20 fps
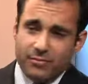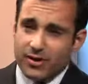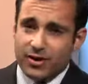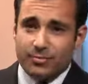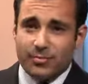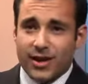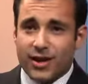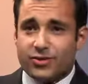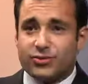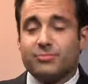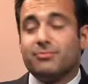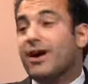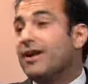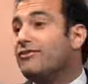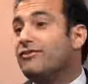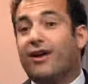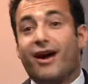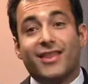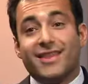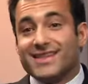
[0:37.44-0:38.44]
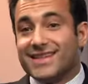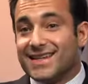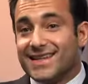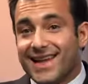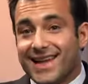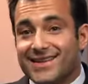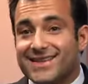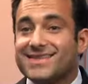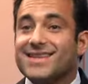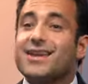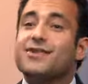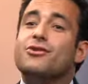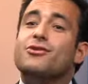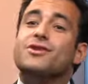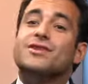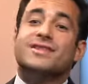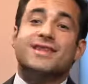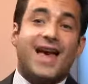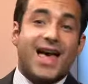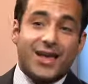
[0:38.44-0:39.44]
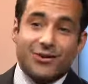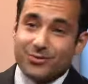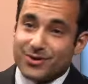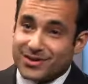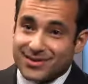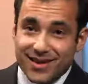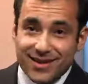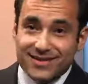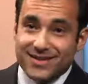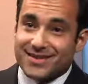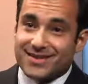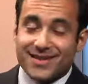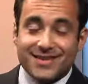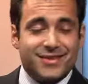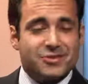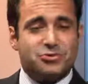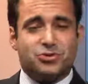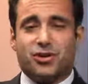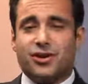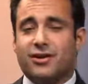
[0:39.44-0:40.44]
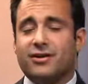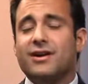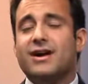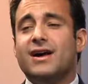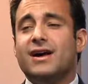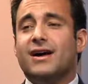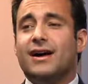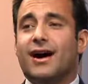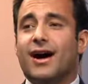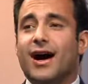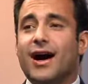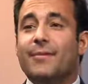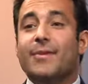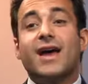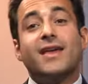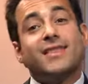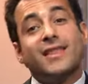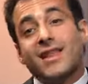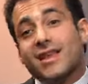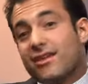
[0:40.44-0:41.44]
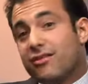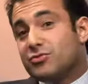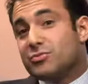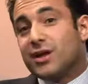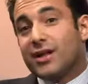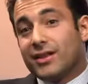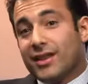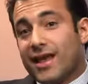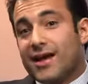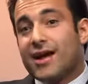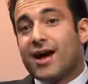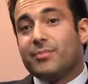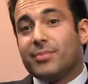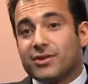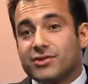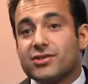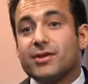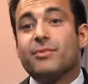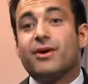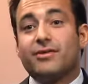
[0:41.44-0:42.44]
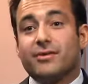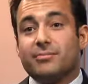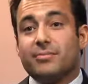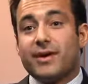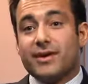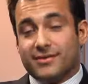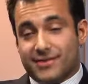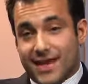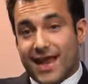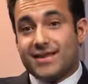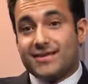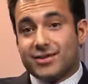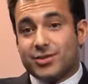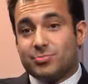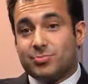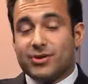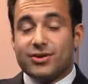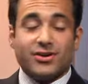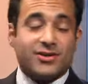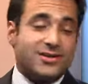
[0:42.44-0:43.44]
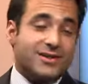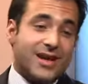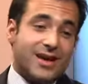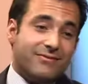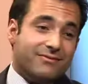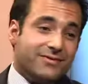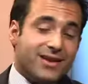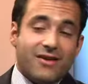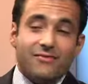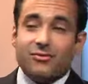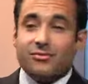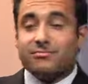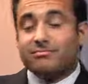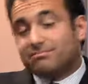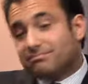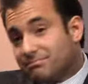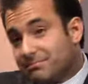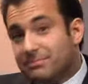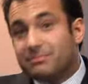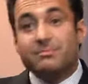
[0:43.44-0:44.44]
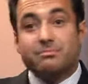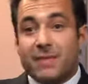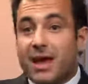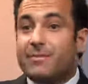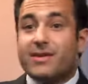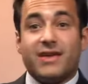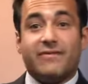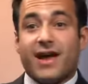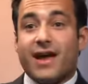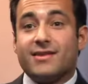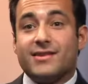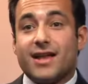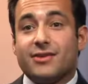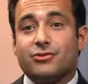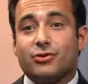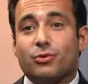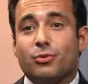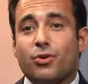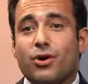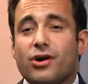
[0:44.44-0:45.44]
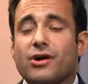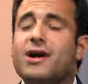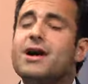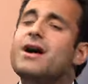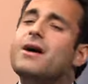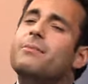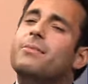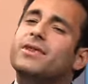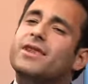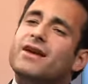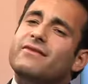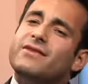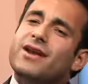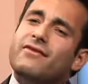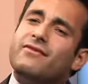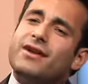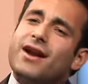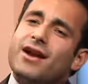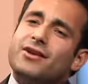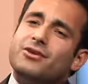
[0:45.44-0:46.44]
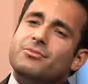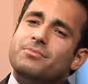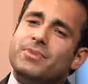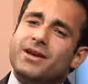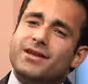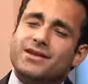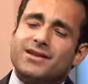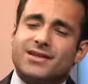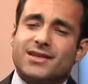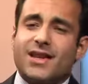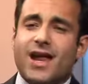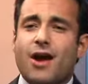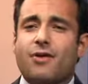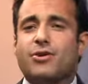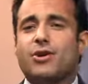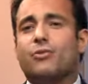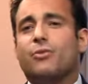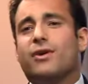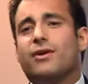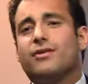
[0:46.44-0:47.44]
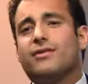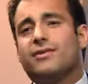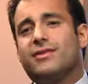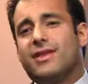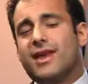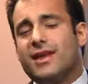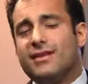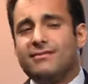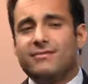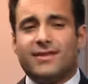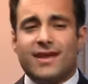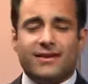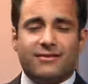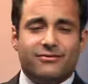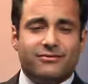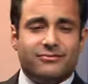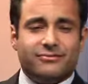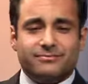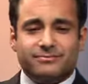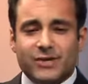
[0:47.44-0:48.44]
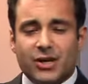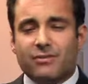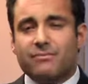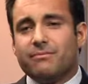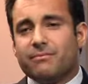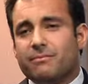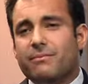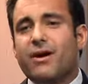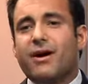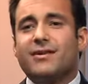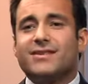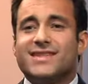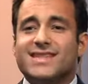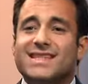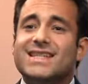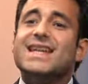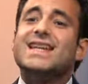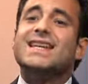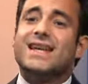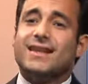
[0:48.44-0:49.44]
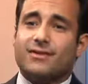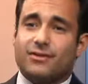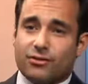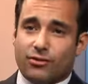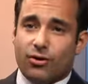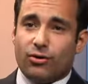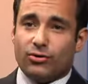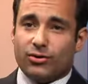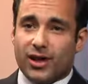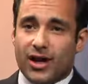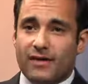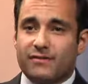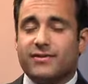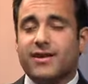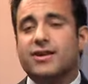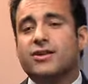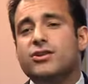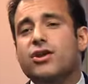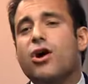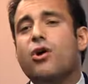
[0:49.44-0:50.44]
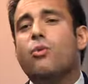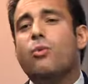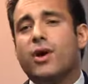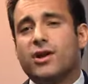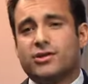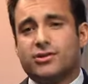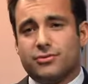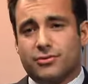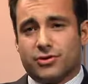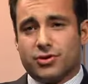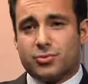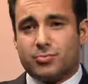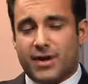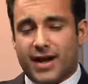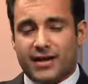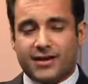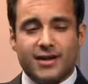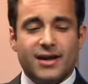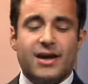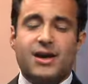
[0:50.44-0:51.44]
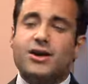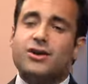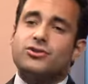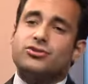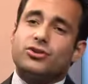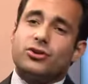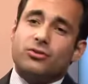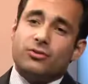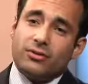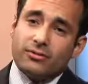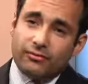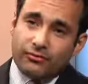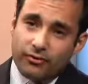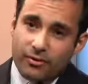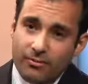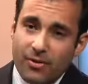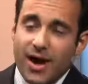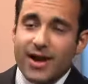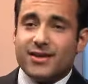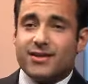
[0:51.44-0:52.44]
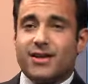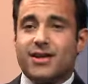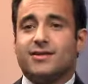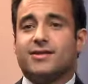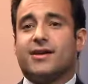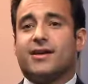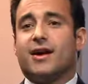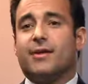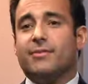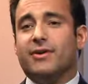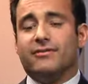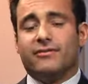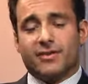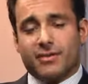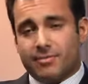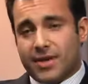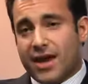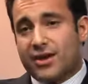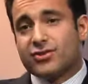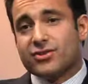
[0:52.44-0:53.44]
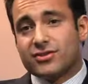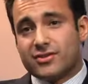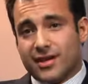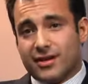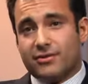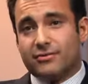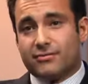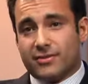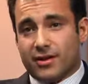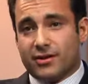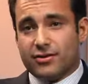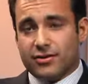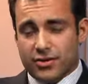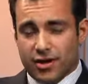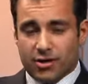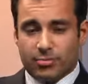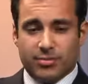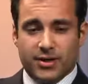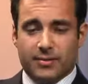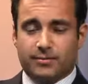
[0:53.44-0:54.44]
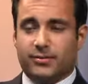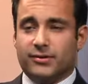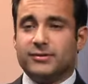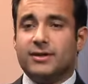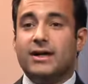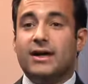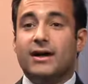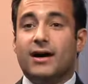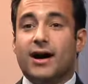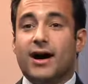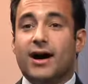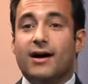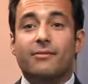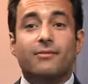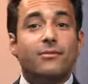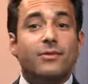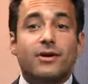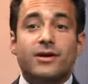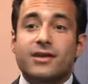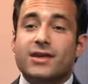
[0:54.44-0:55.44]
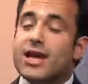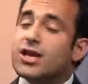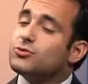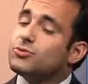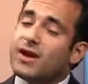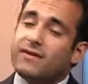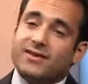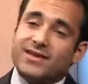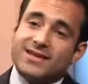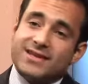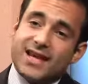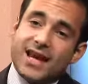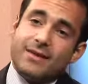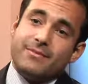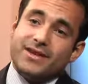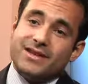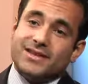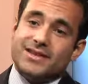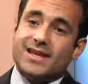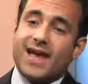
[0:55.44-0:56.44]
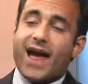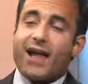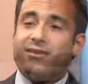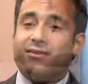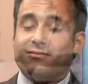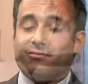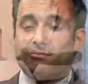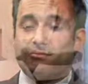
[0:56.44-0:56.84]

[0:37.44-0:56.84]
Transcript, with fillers: been a patient, my father's a dentist, I know exactly what it's like to sit in the chair. Um, I think that gives me a leg up on some other dentists because they've never, maybe they've had dental work, but they've never had to be in the scenario where they, they've, you know, seen it their whole life. They know what to expect. So for my kids that come in, for the patients that are, that are young people, uh, yes, we have the same exact